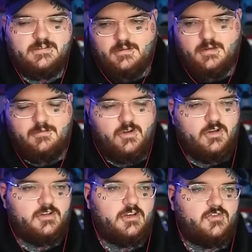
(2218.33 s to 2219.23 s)
I'm not
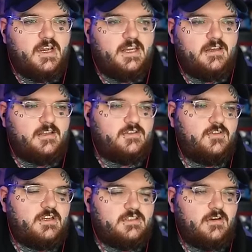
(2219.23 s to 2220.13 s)
gonna Dragon Dance. You
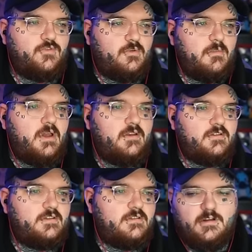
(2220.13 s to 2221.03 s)
guys are out of your mind.
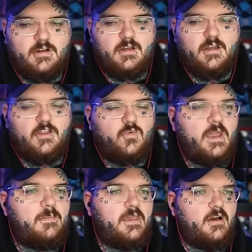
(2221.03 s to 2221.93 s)
Uh,
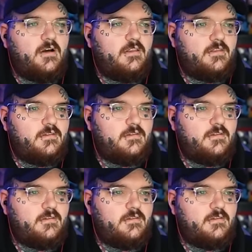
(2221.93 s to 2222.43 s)
Drapion.